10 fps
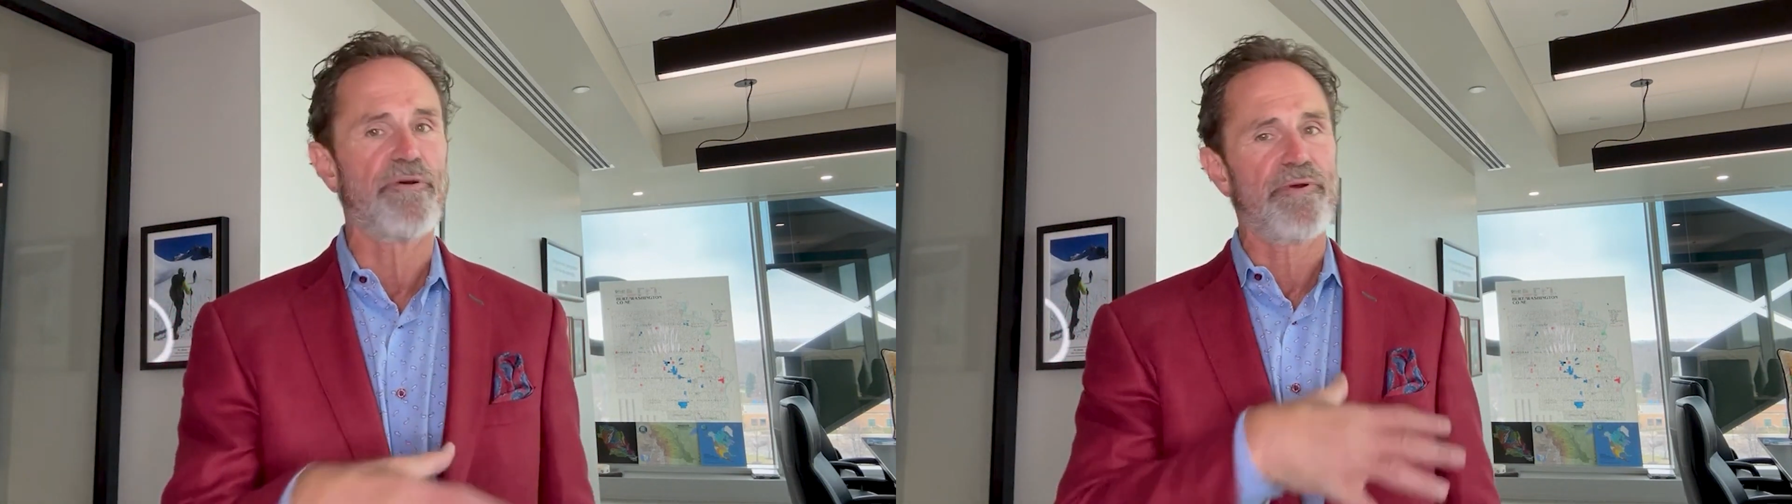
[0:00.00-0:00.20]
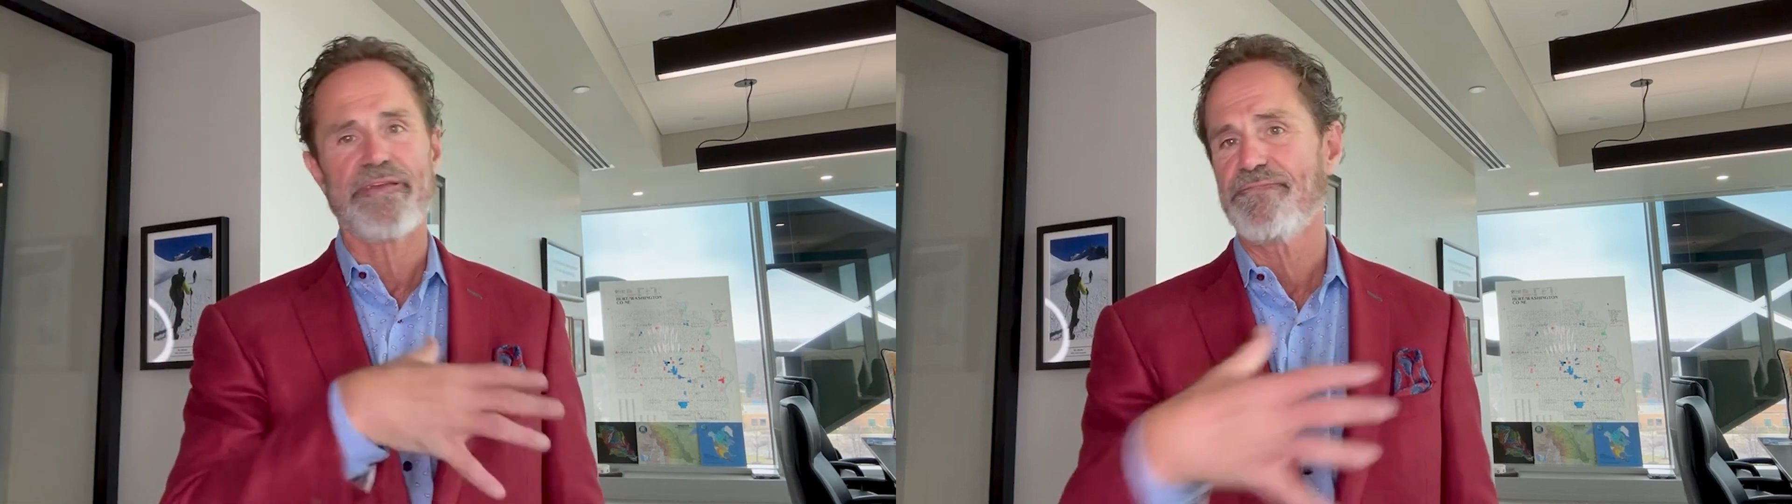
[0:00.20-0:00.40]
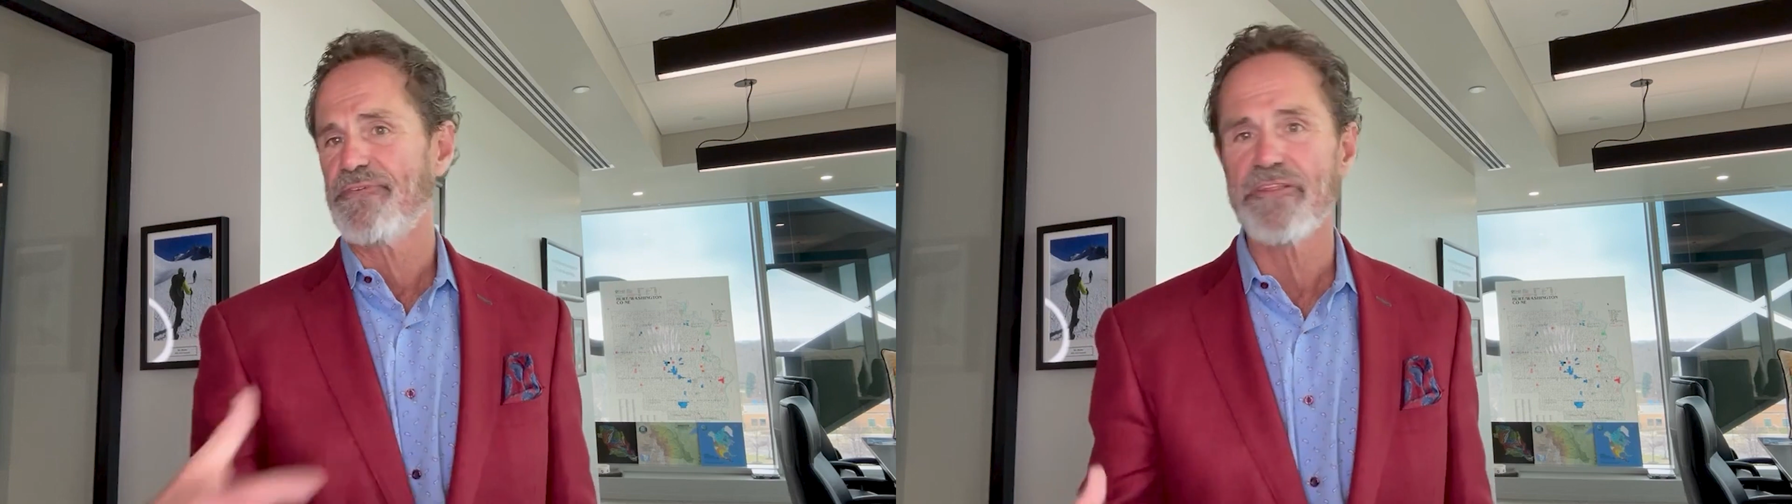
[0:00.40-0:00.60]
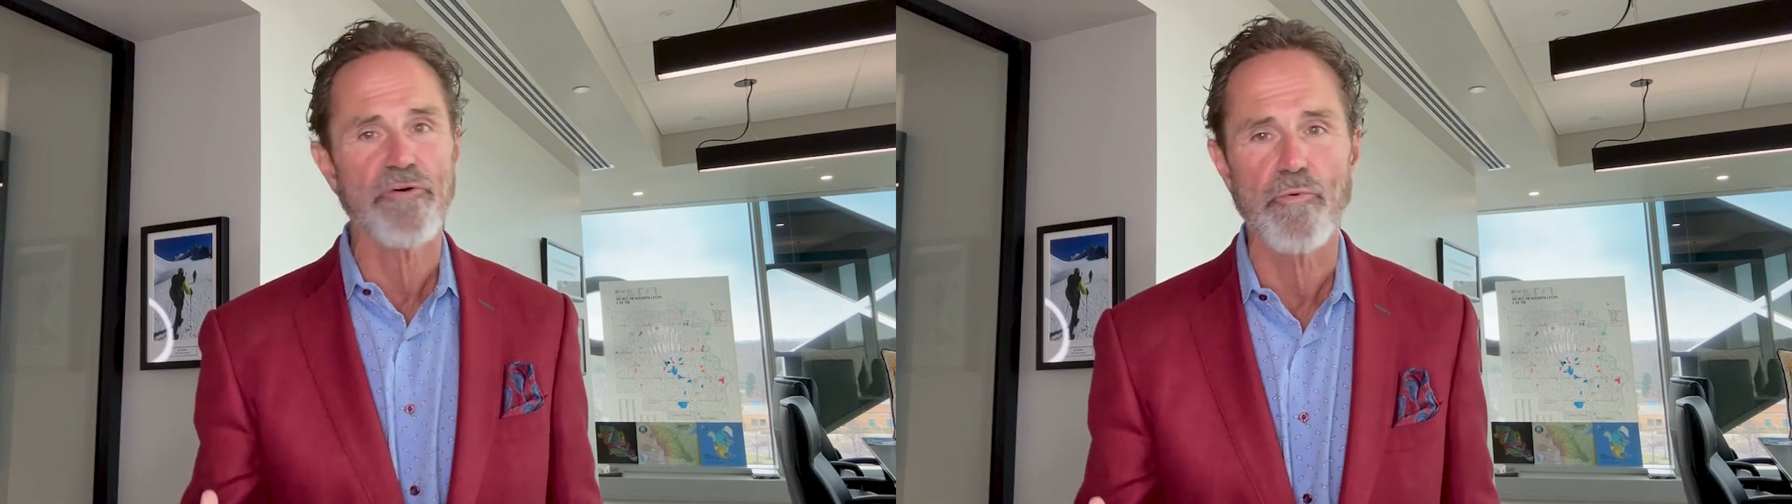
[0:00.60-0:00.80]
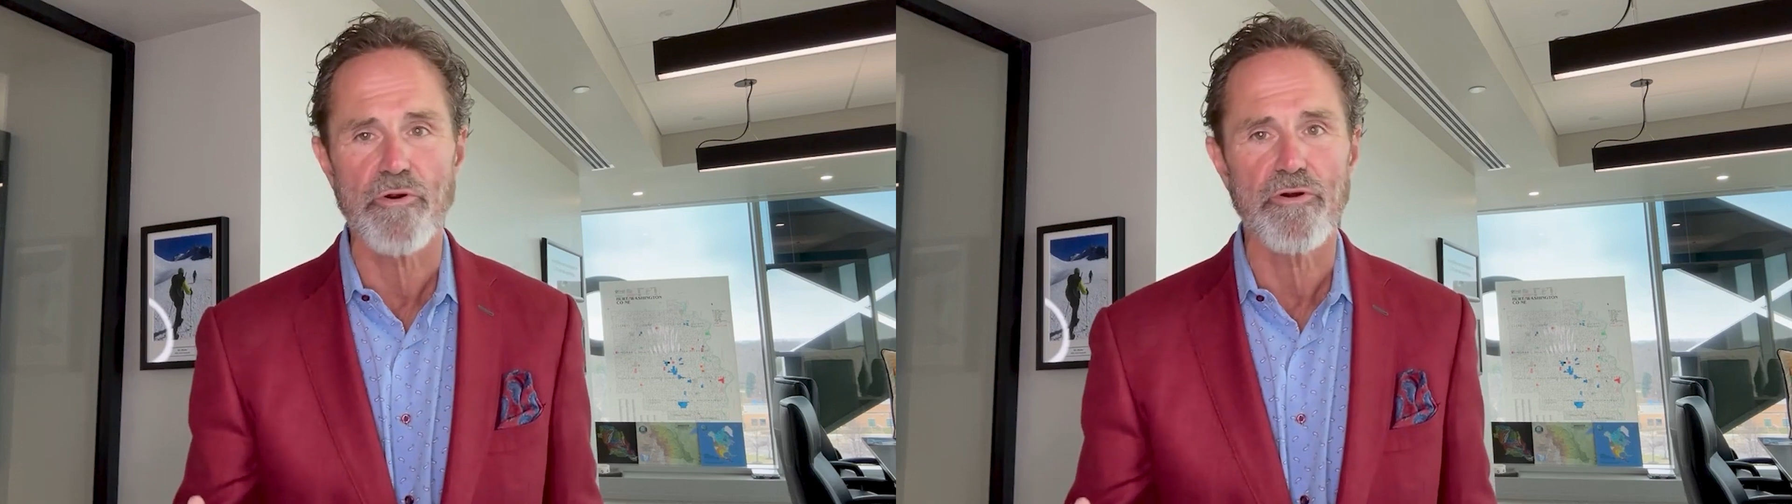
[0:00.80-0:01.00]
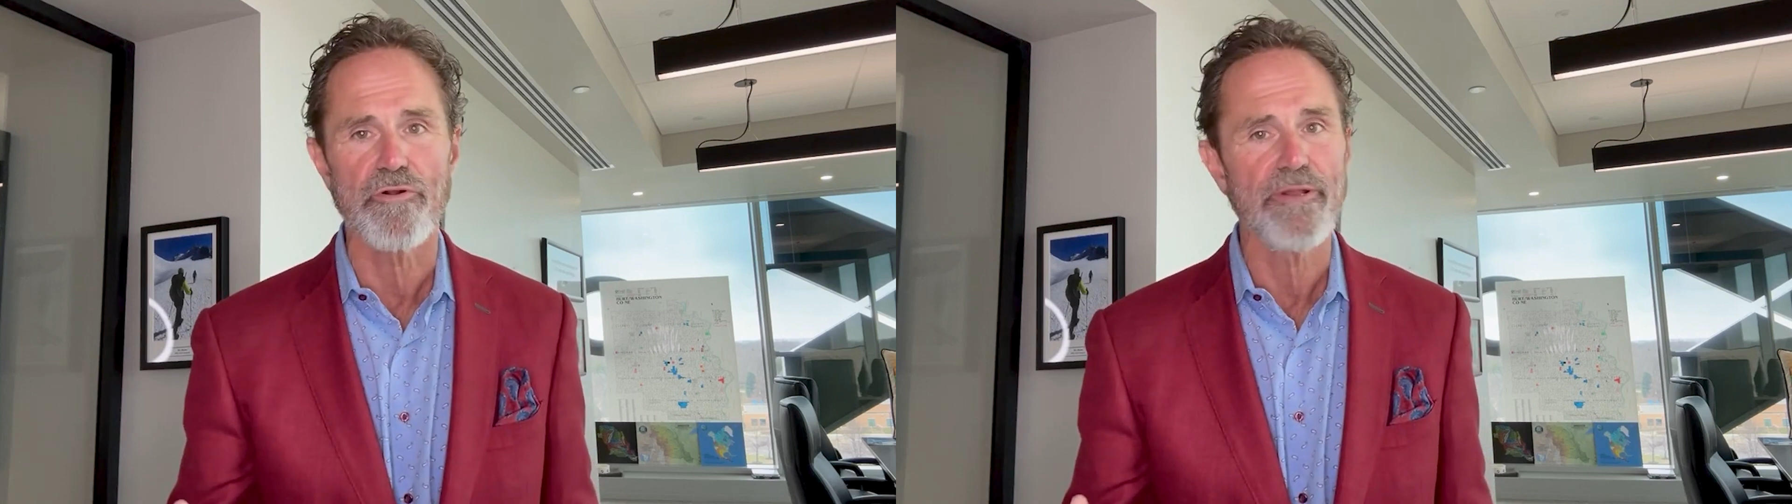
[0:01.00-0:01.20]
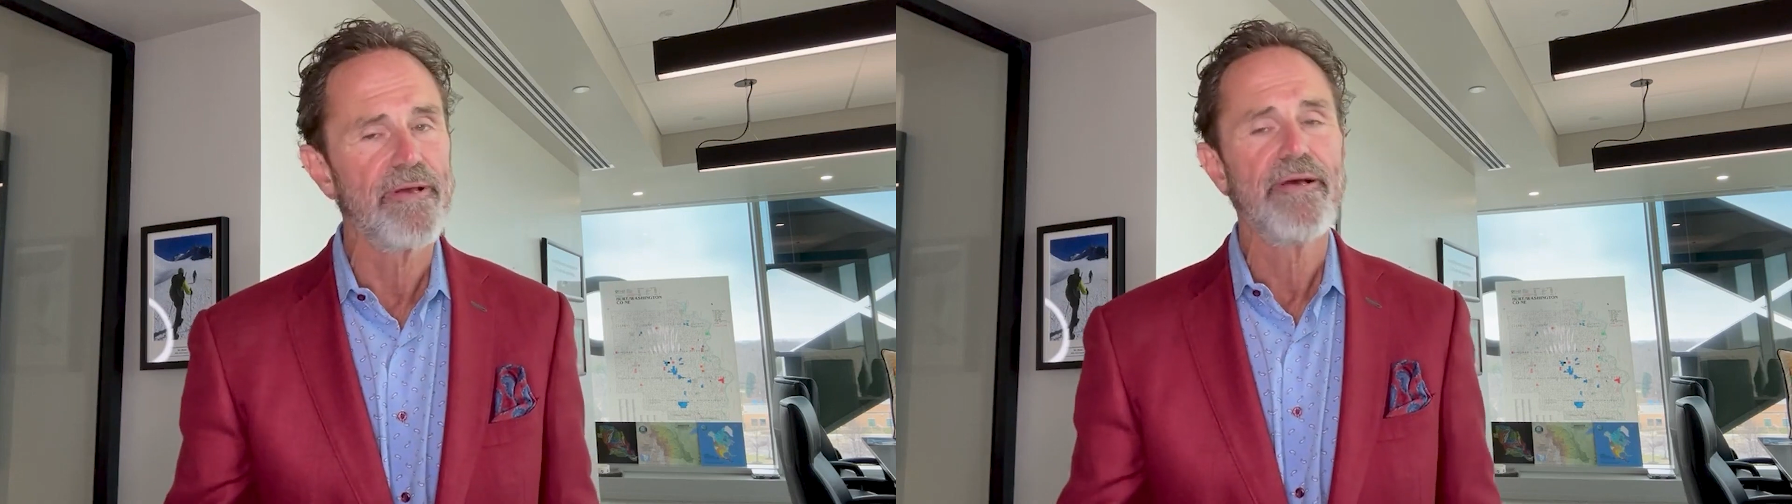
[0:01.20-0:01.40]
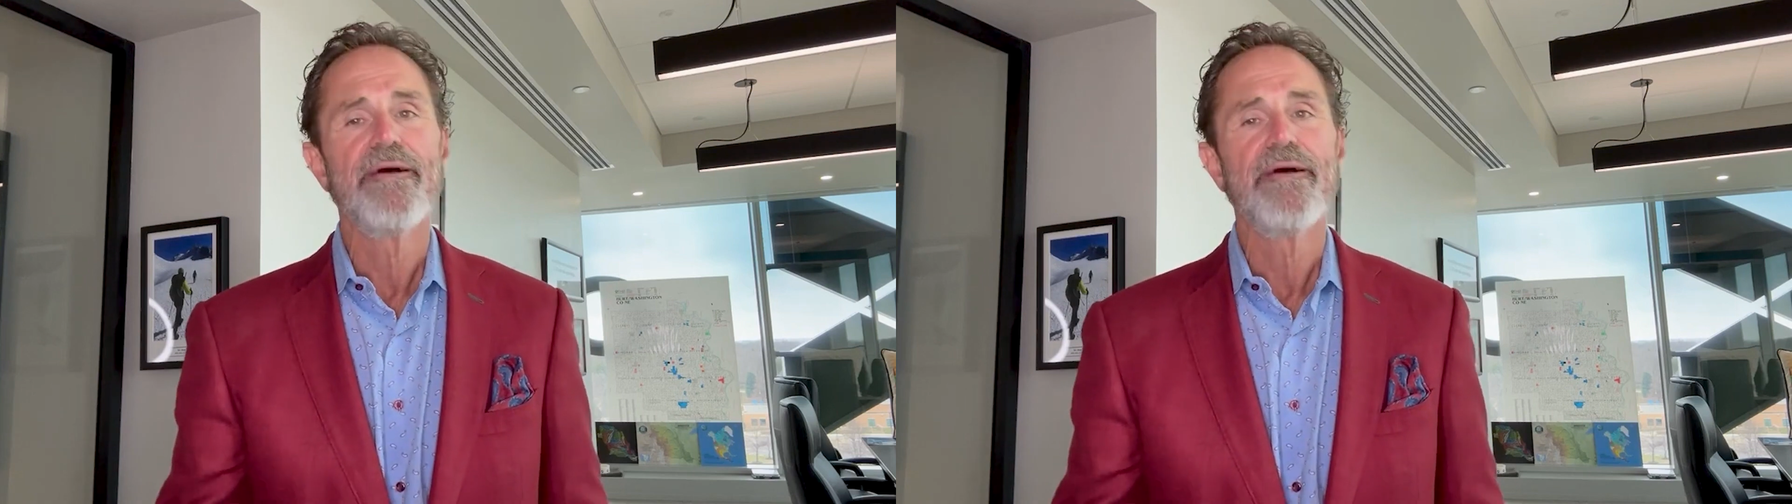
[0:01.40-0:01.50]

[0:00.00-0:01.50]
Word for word: and we can feed the world,